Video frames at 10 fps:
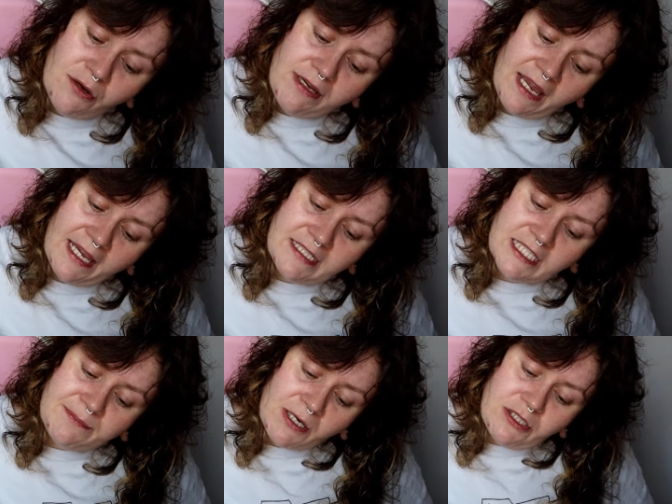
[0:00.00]
New Year is a
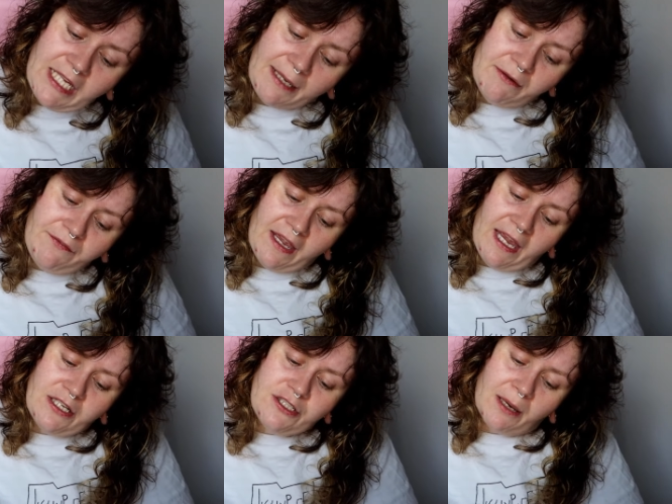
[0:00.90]
special time of year
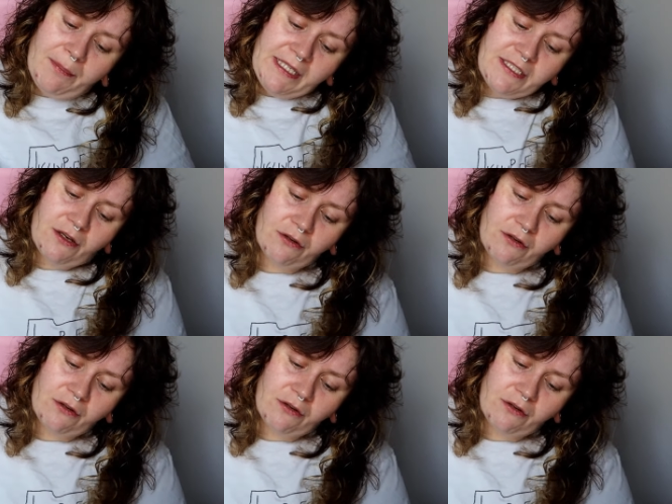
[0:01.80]
in Japanese